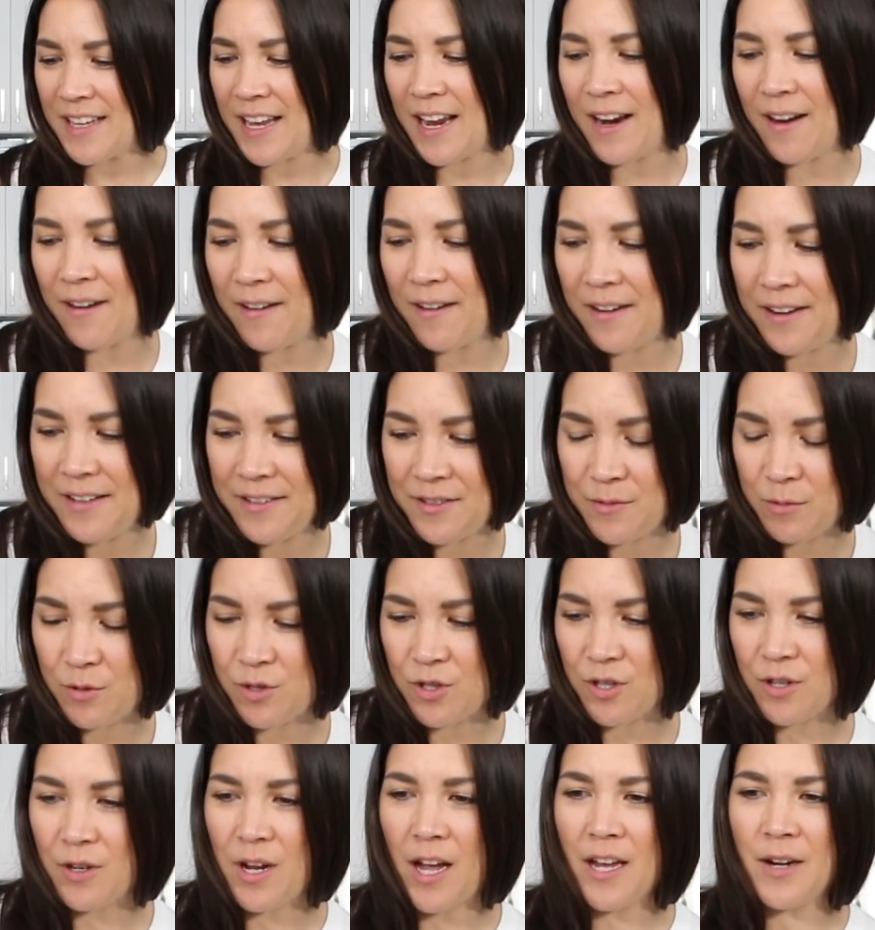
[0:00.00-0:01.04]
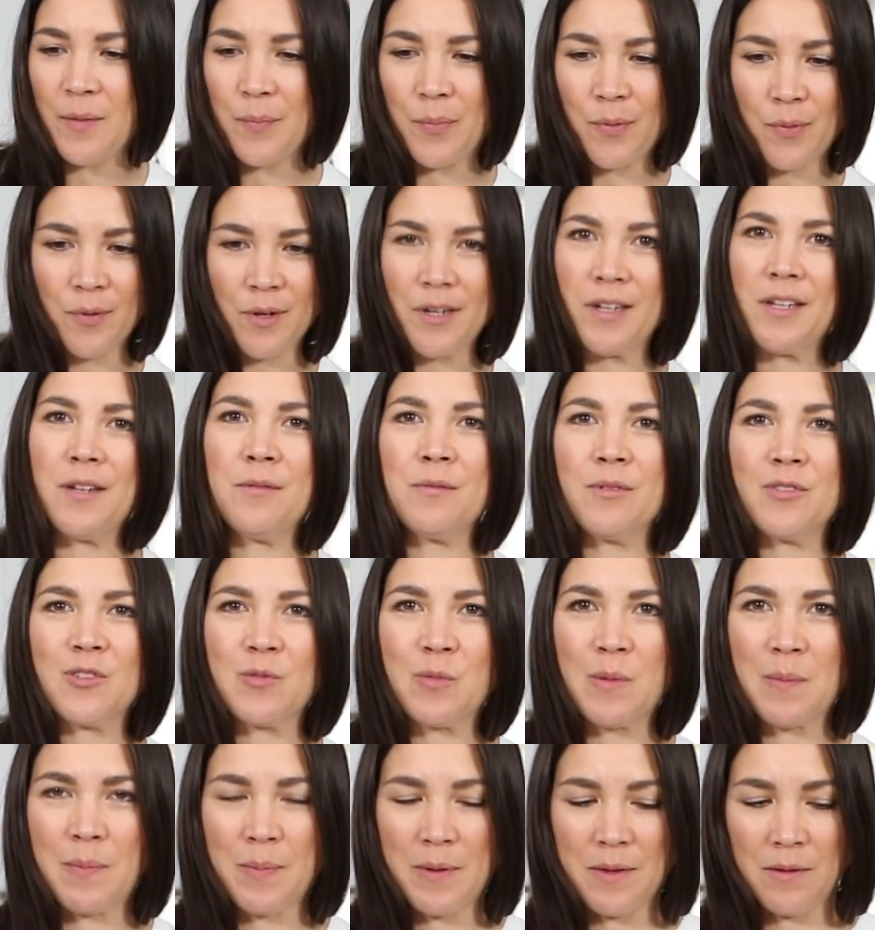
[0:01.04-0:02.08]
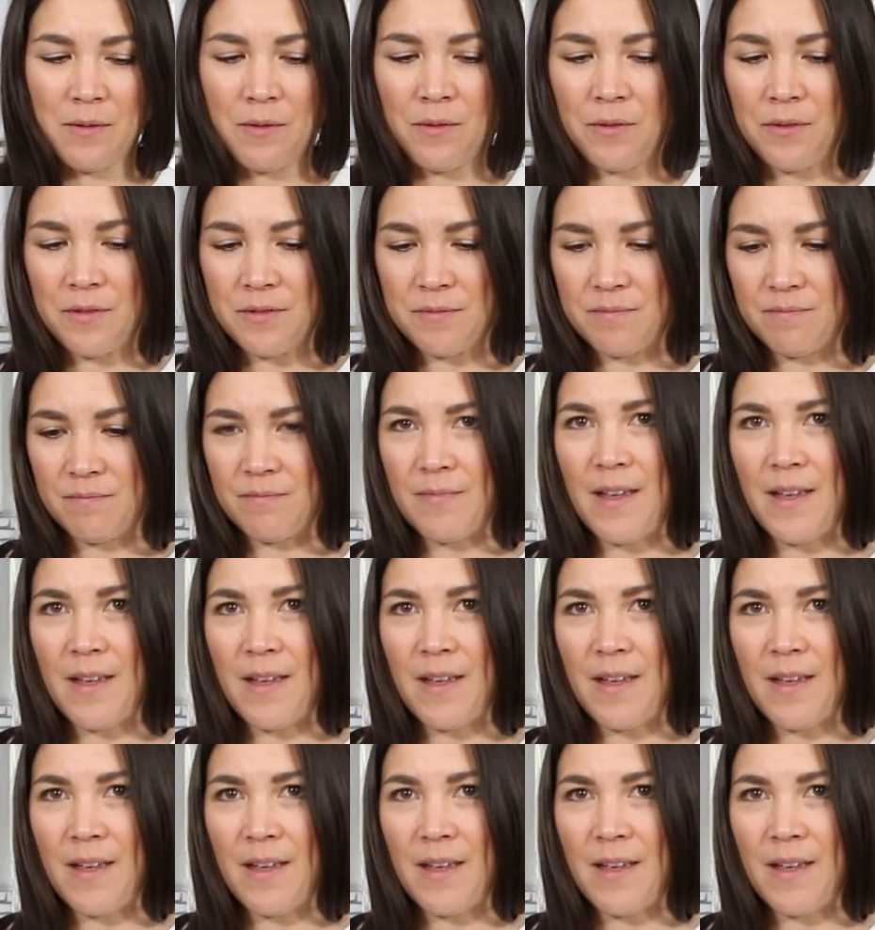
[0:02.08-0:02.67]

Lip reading: carrots, which are kind of pretty once we peel the